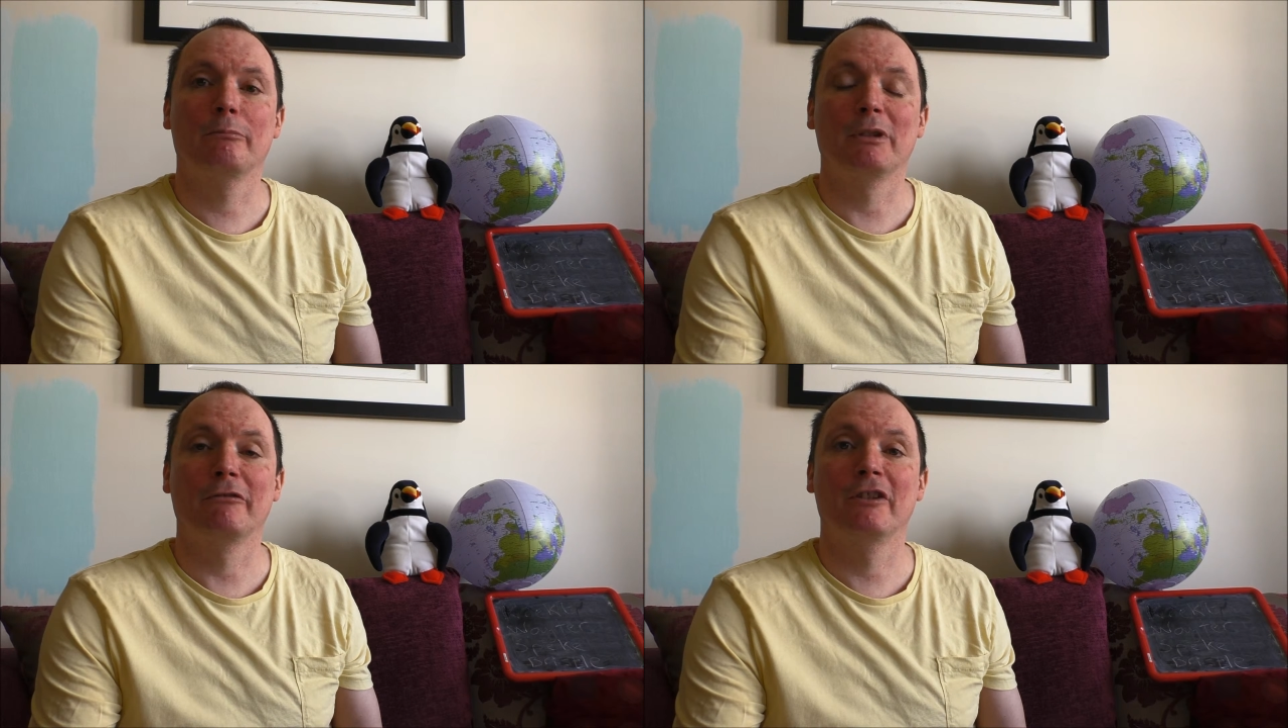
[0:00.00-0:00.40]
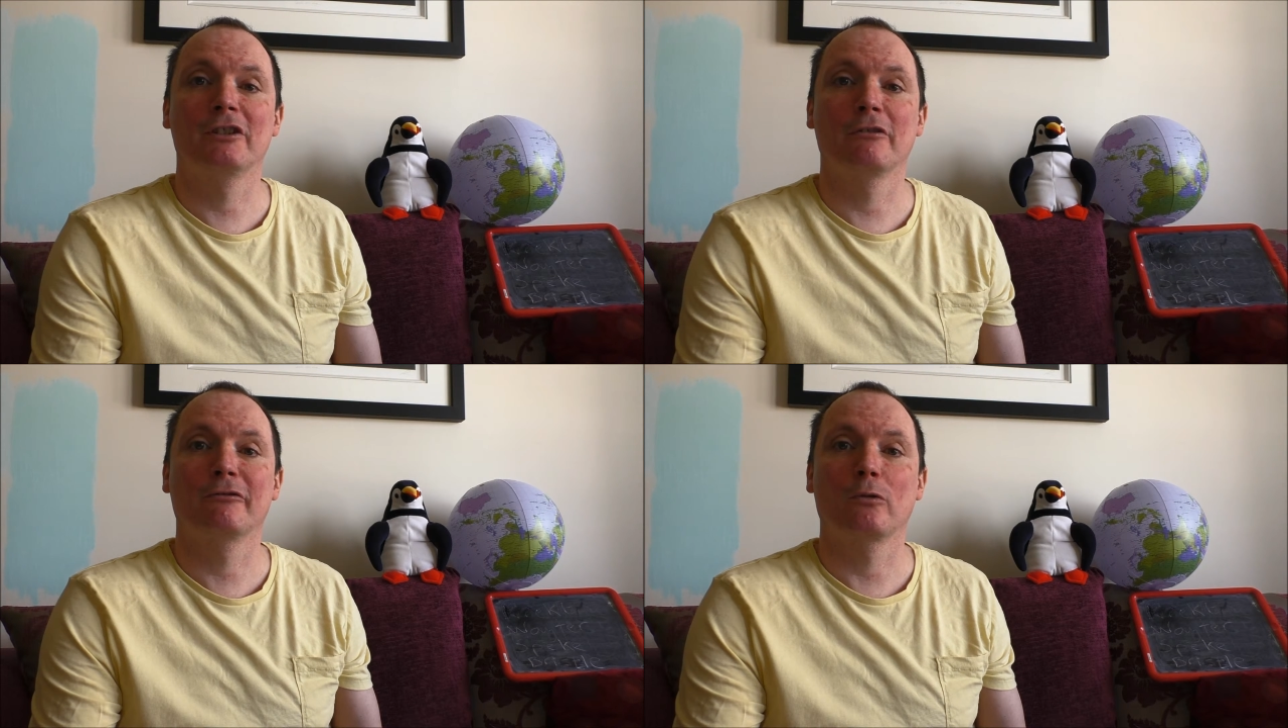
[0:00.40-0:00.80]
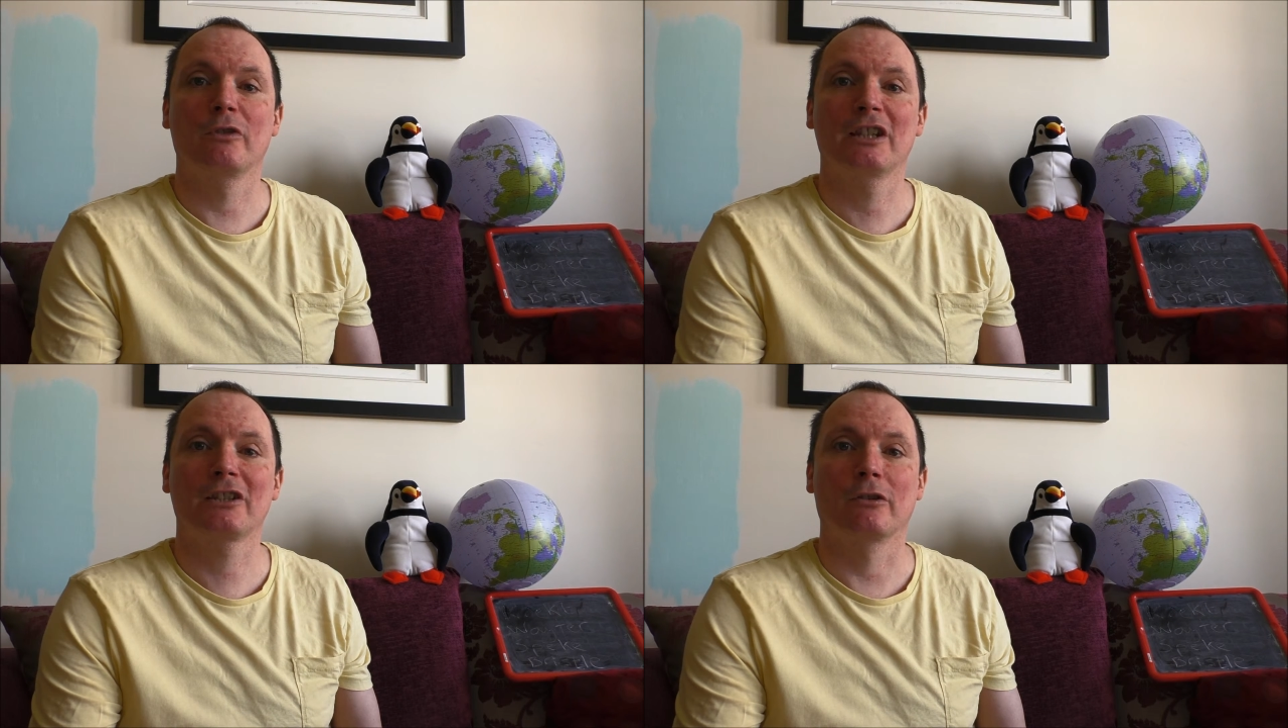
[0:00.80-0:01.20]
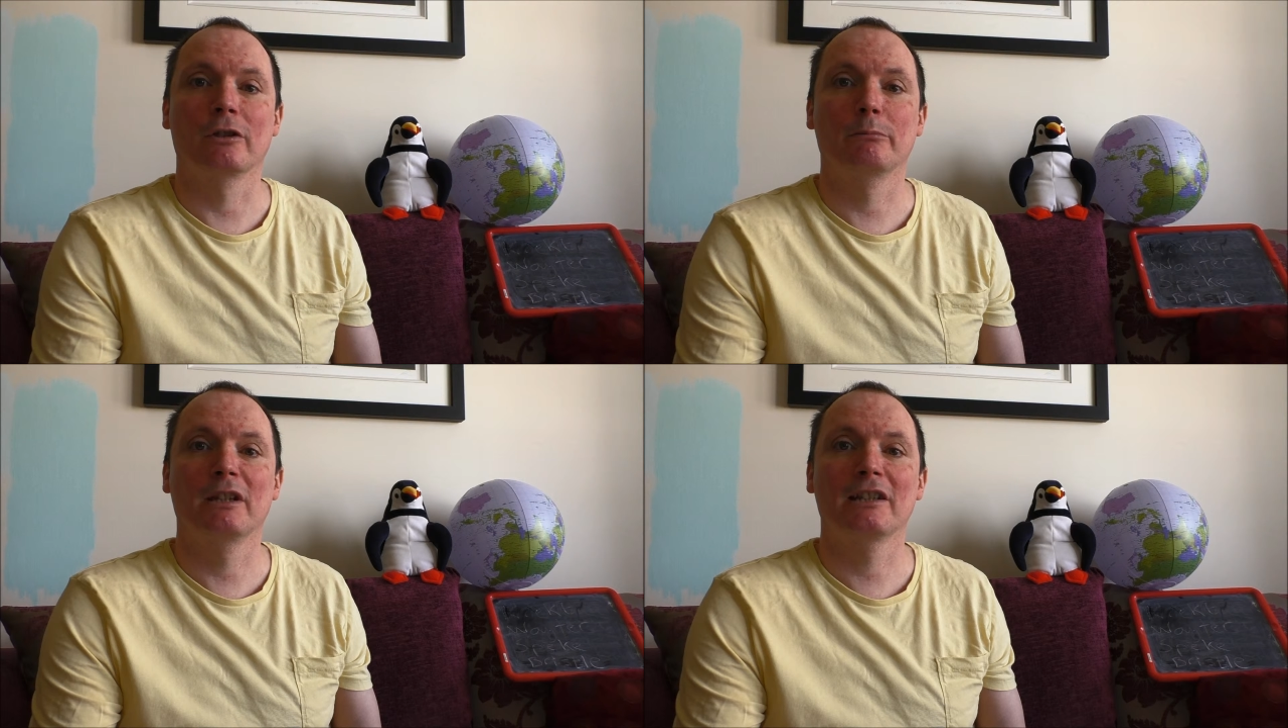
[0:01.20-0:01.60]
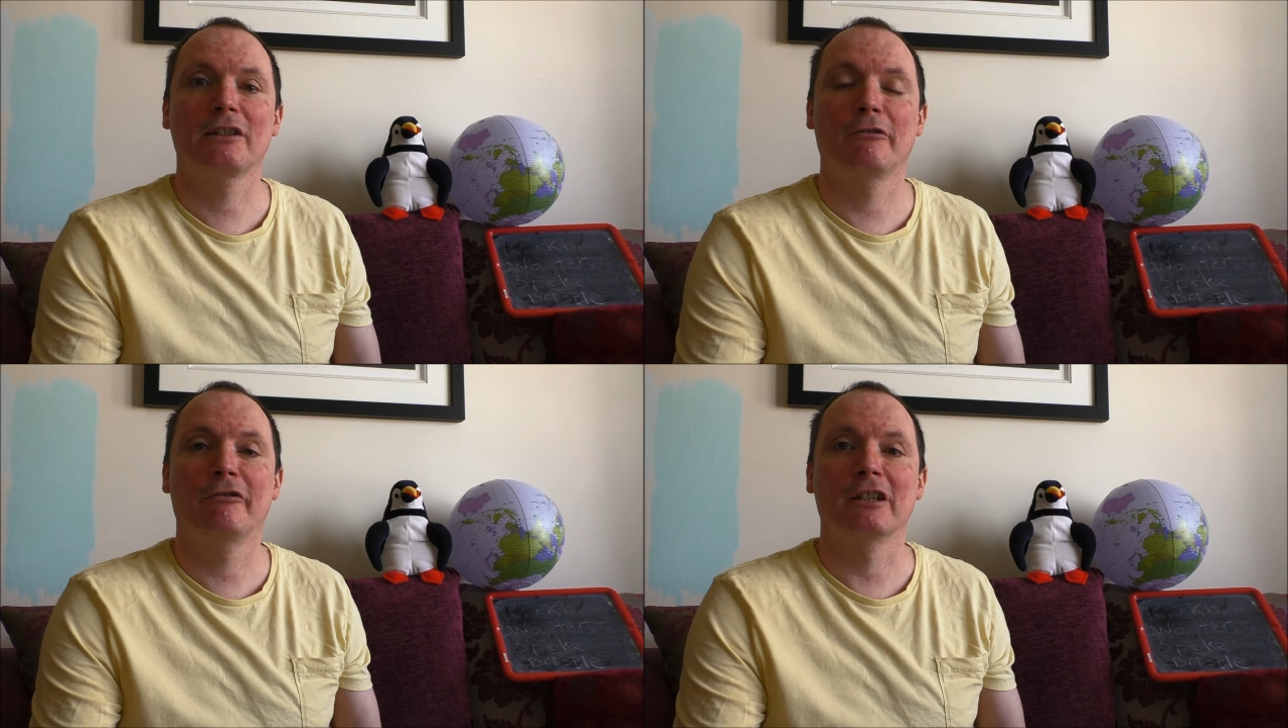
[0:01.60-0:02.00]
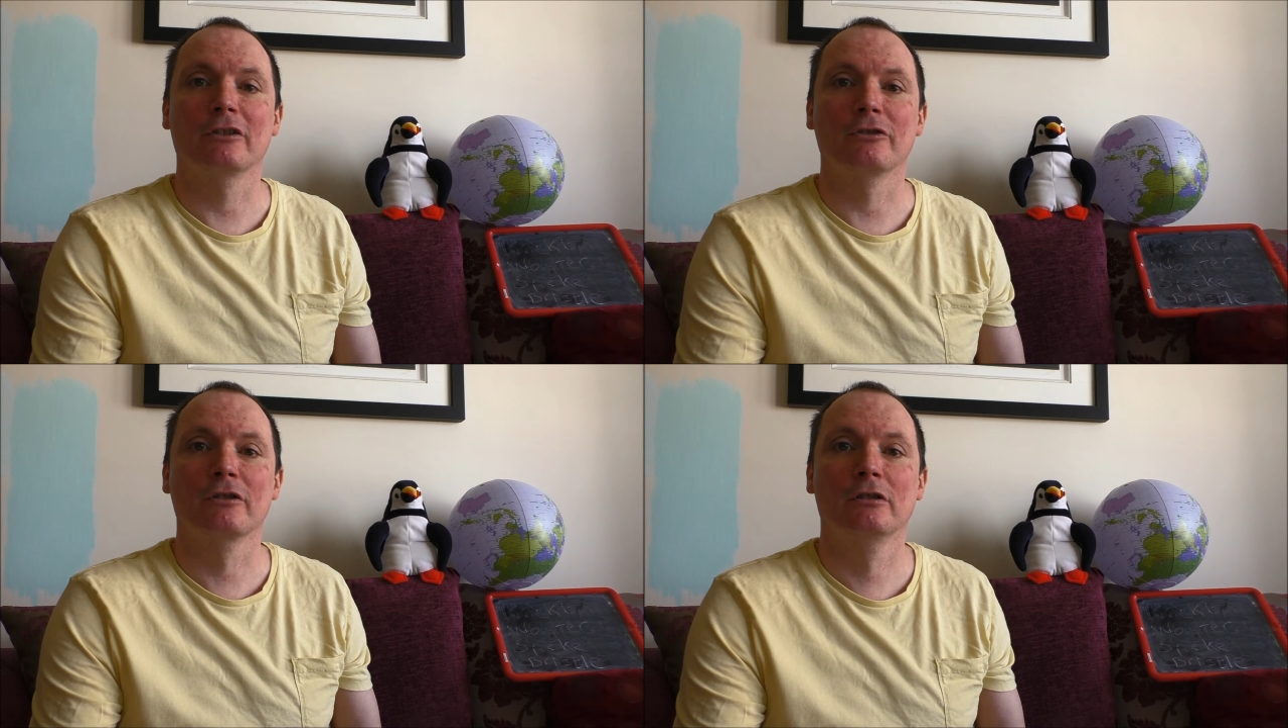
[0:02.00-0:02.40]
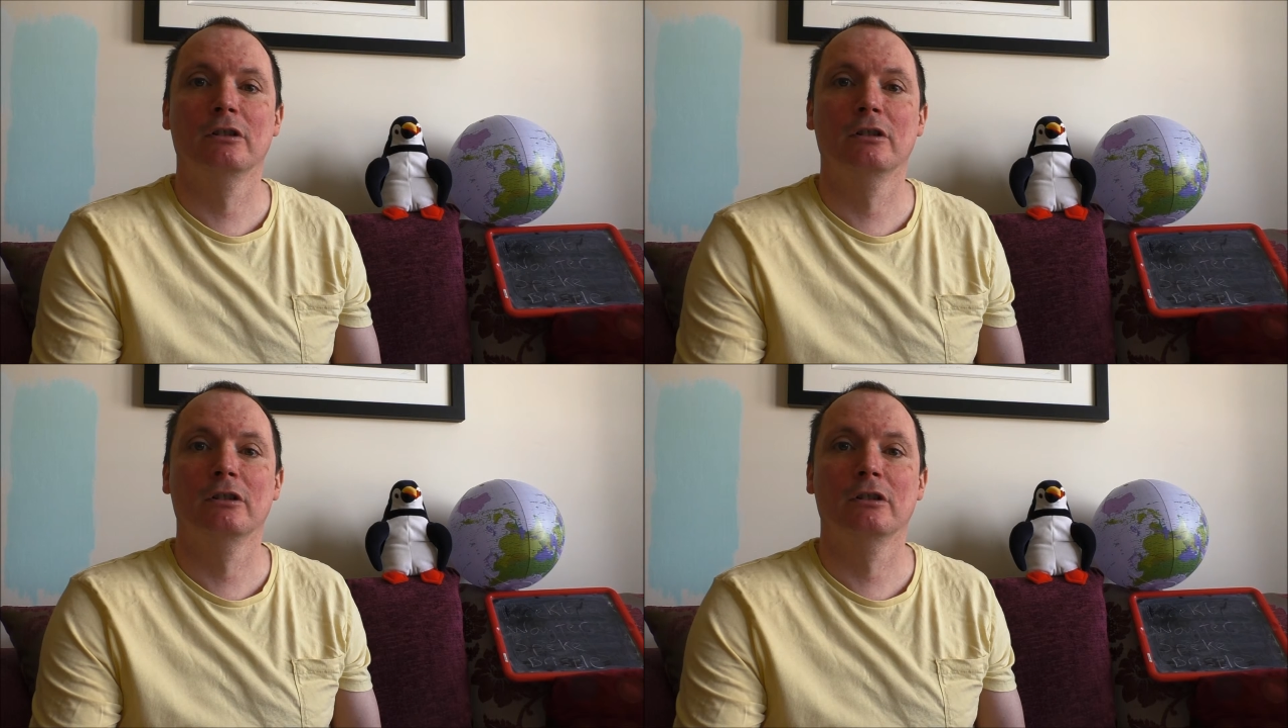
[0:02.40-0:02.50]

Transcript: be physio for this time is Finland.